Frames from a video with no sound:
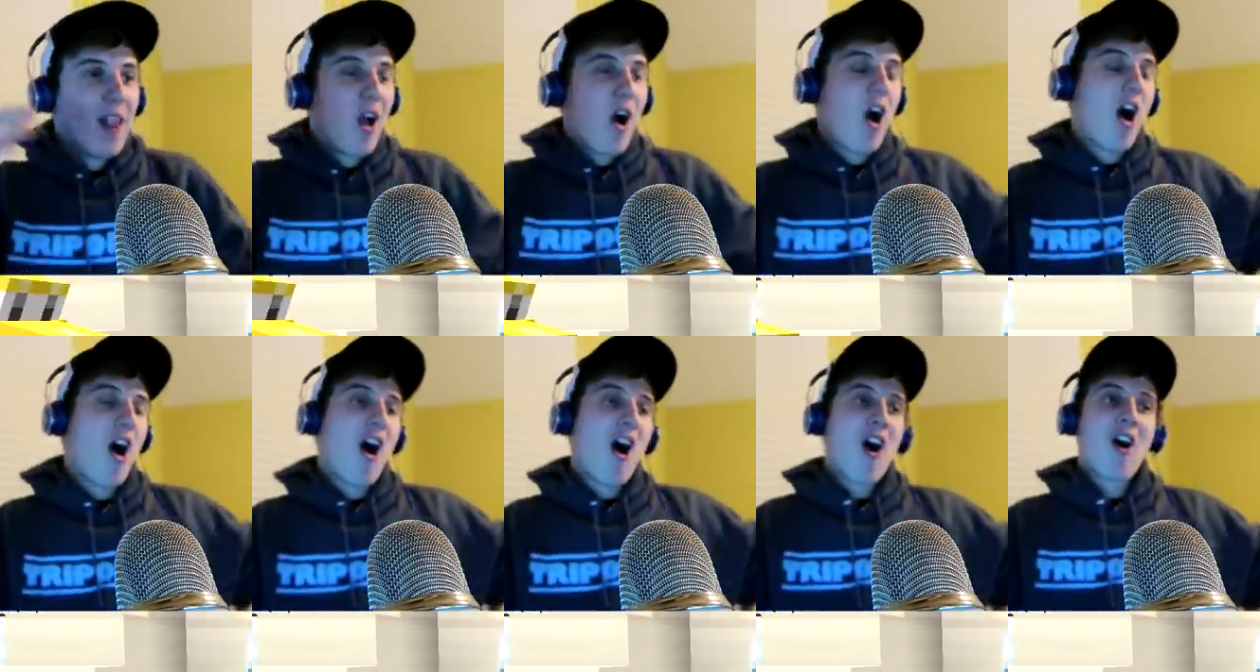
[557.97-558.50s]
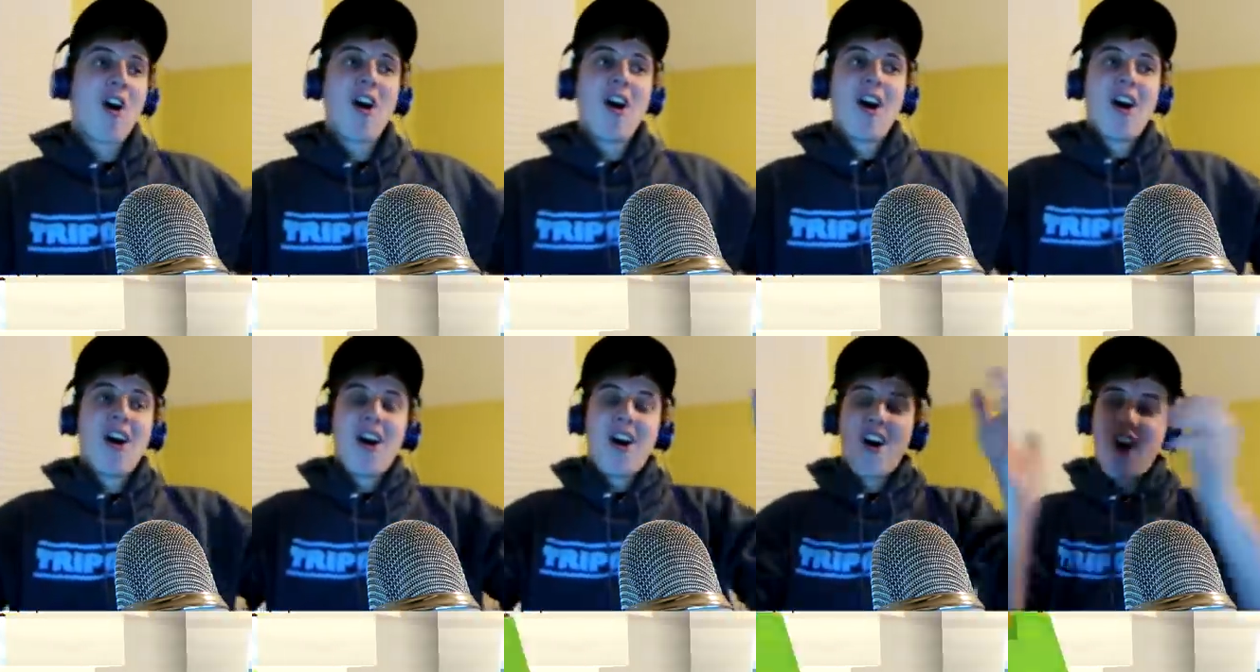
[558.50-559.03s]
Oh,
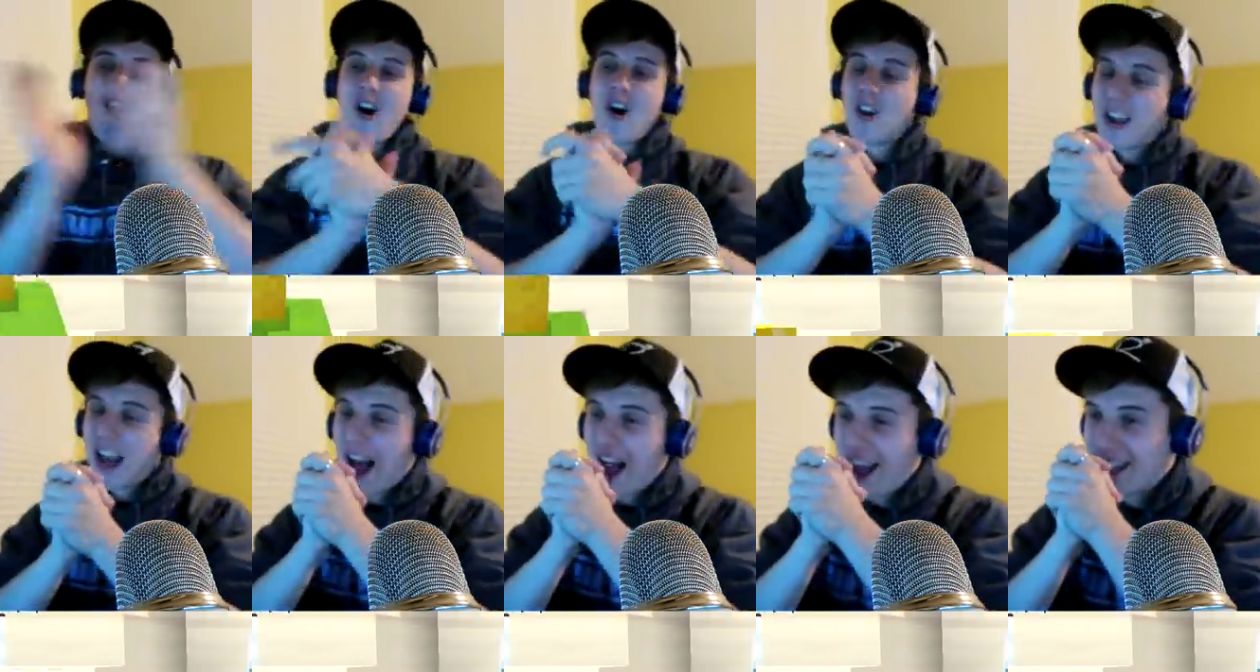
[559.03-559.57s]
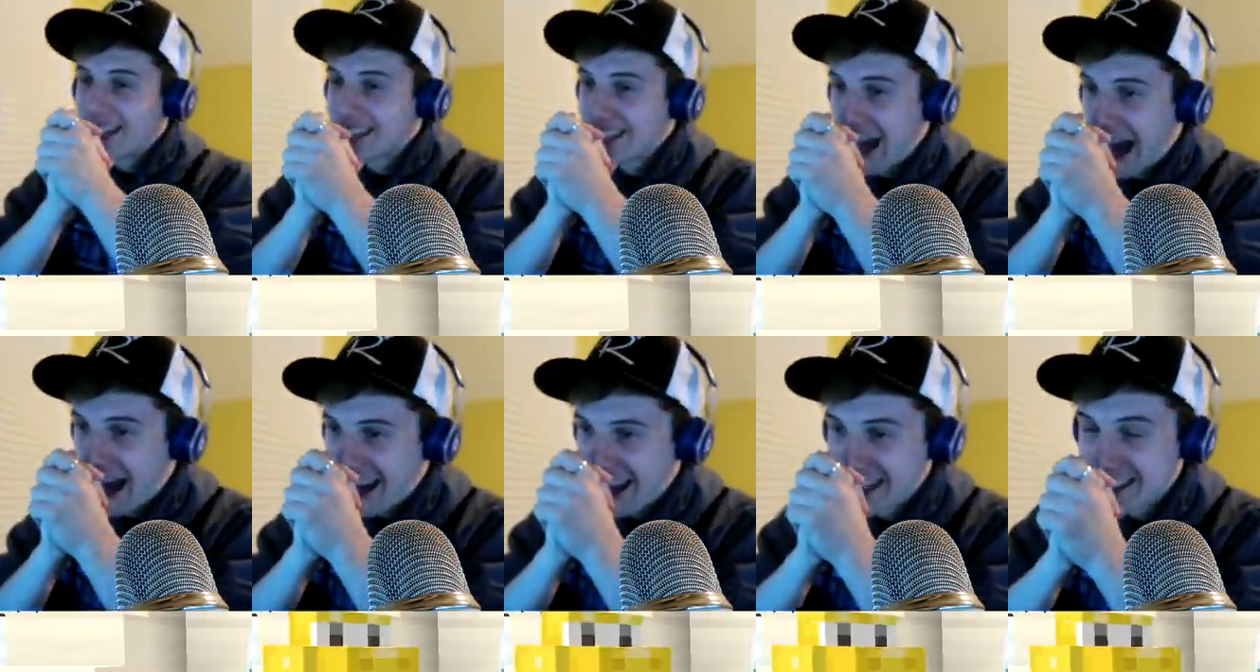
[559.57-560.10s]
Oh, guys,
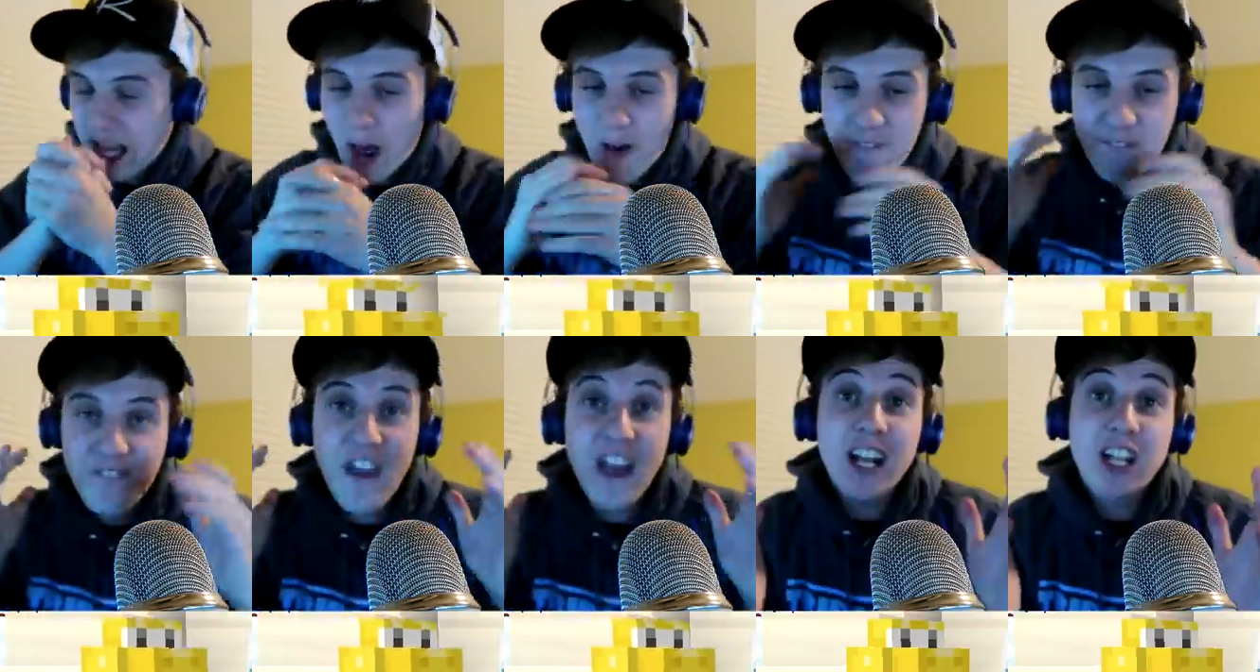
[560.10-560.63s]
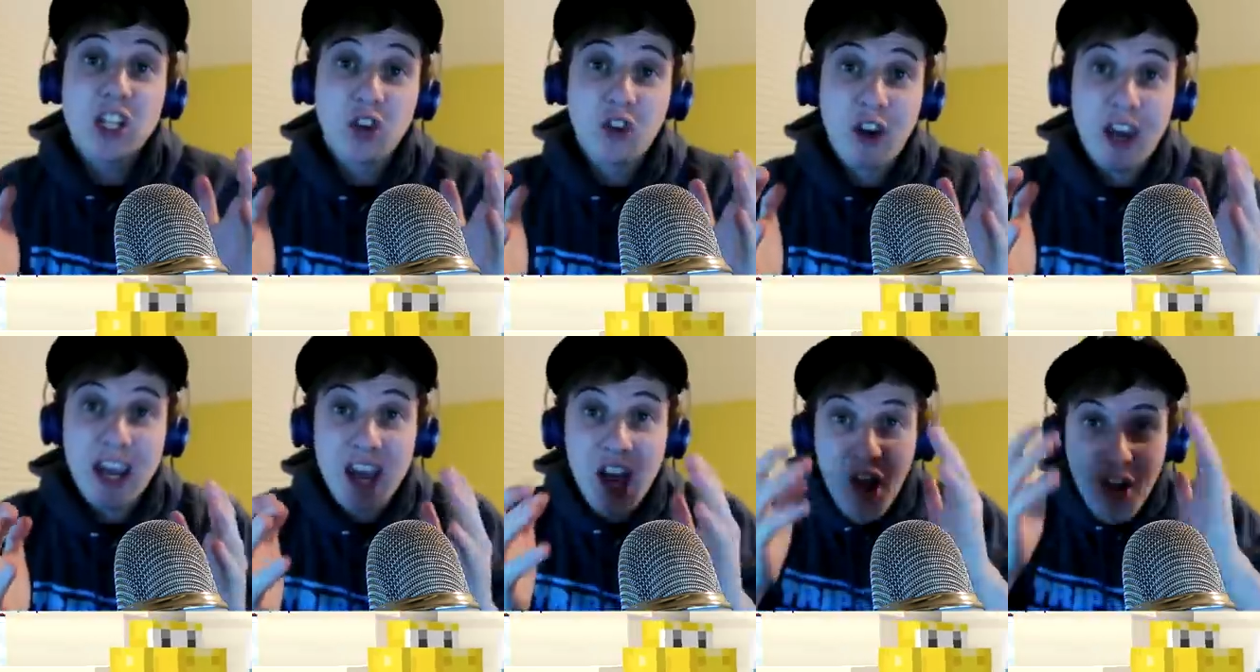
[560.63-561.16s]
that is a
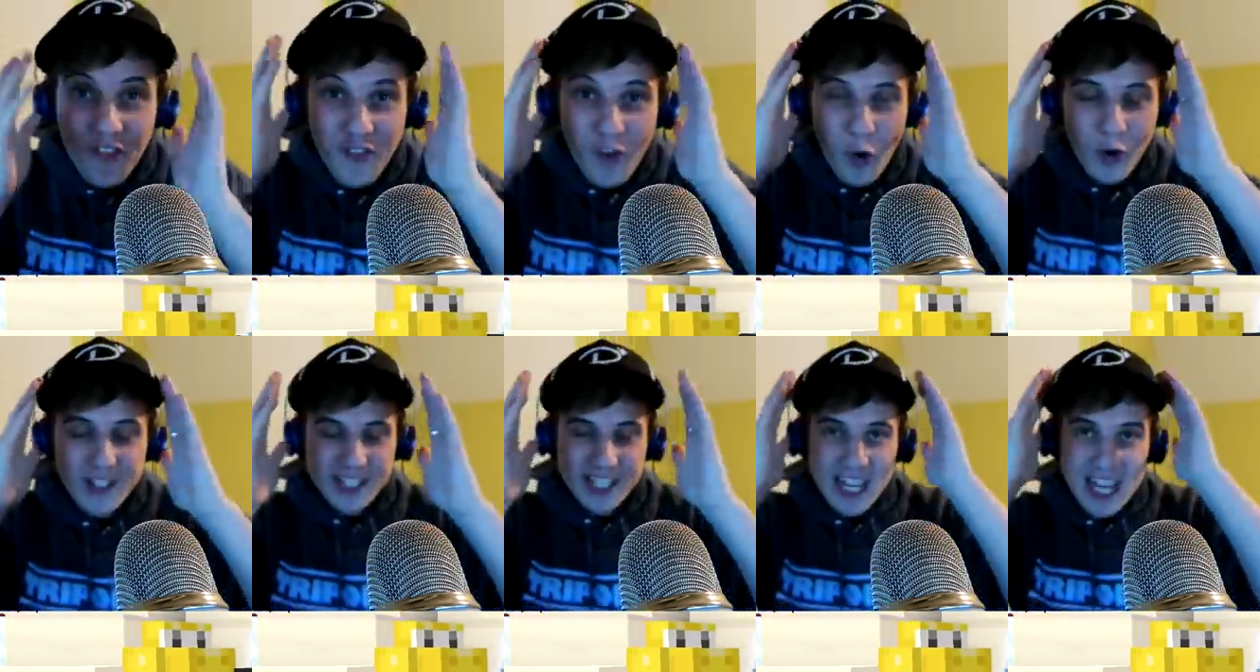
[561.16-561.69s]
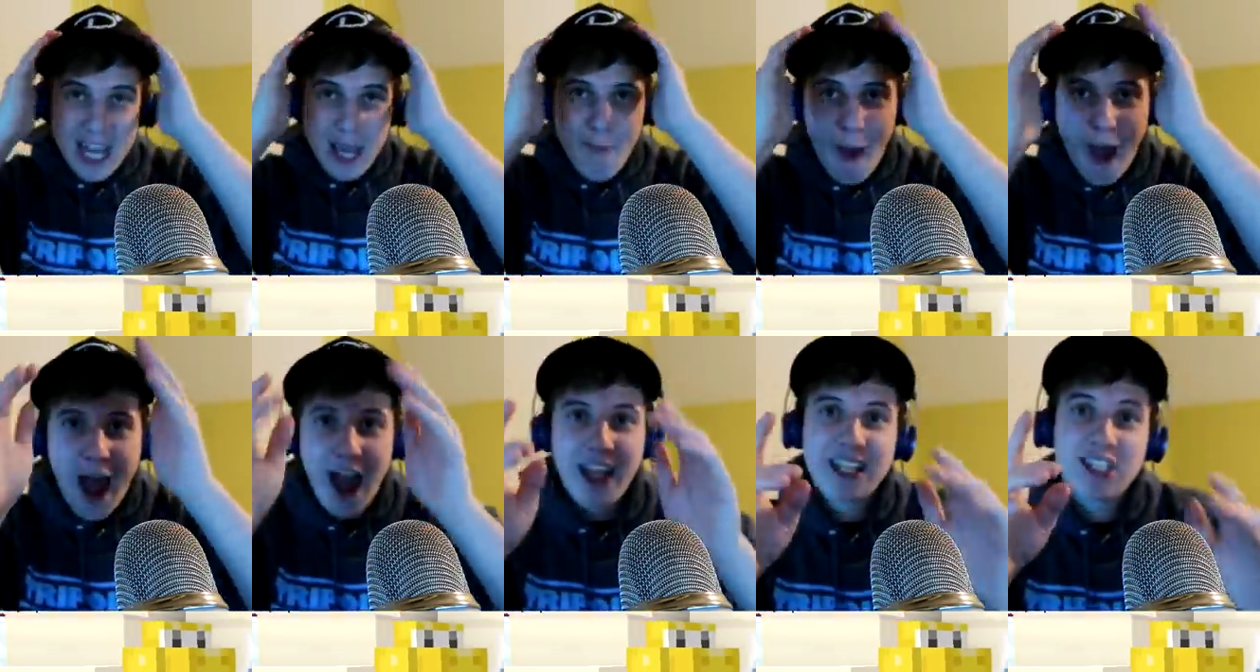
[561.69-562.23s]
victory for Team
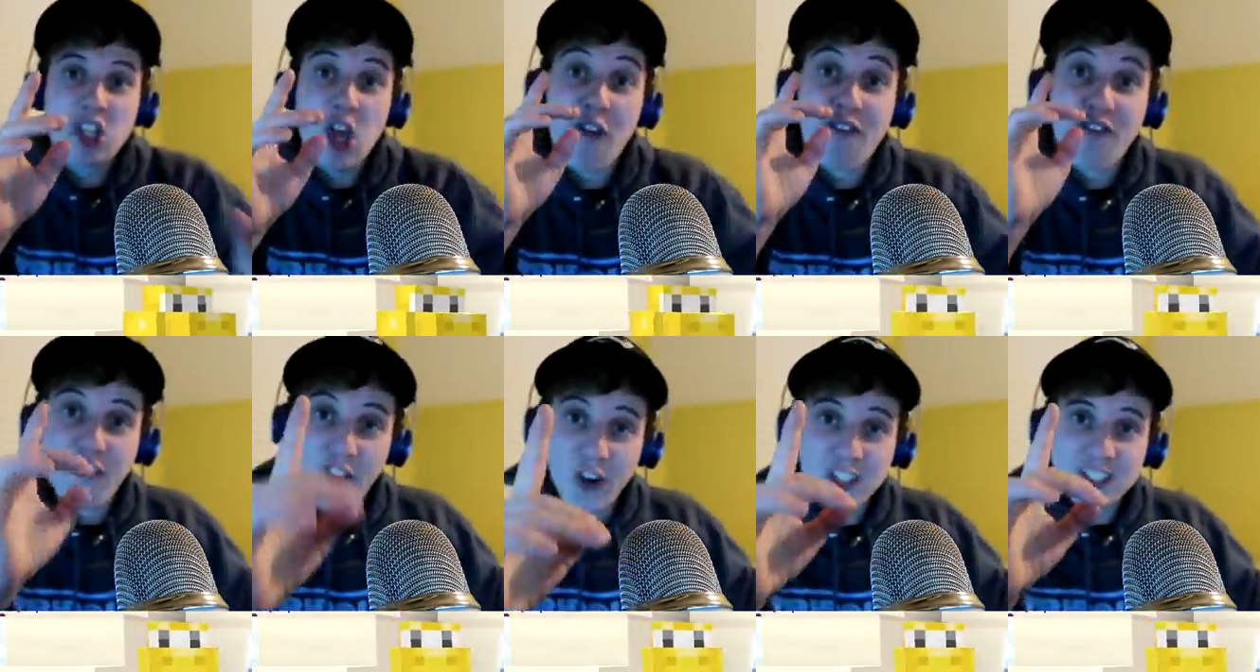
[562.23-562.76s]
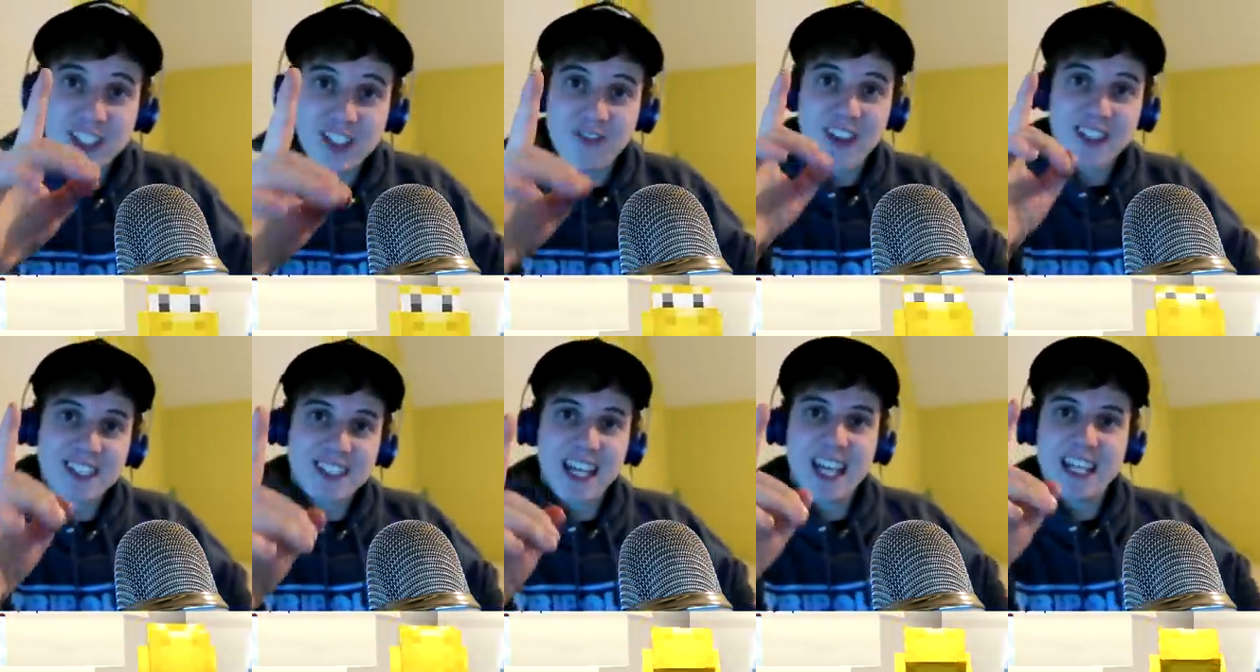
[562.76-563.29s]
Ice. The first of
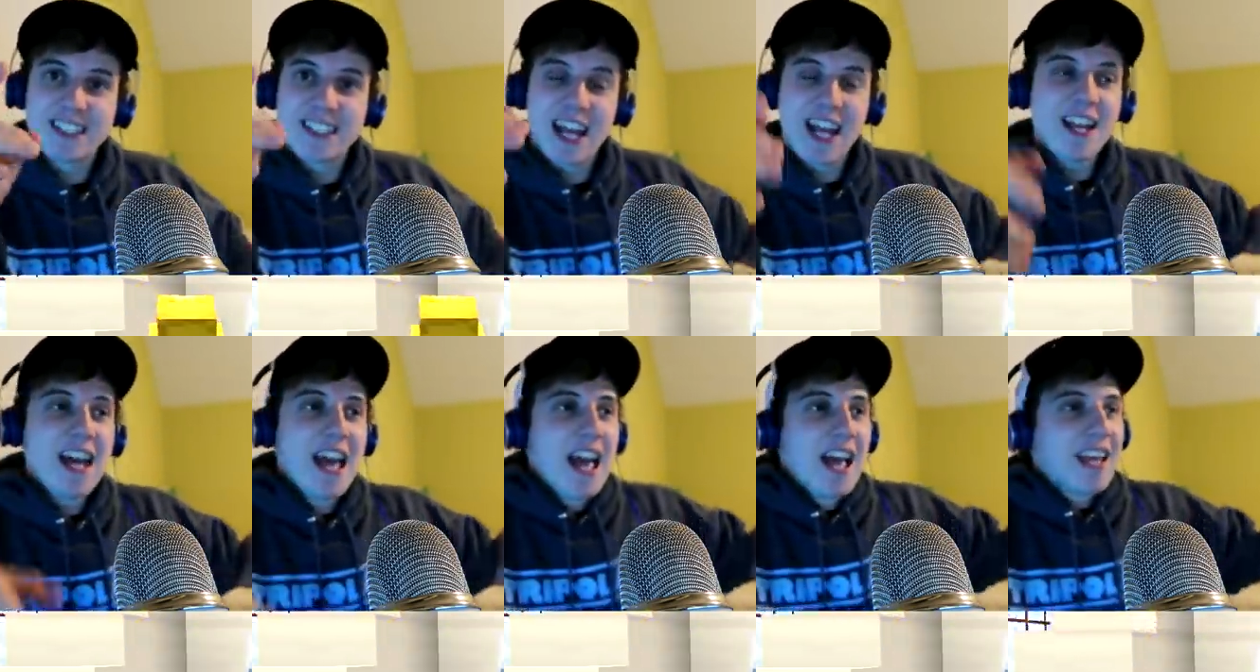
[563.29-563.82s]
the season.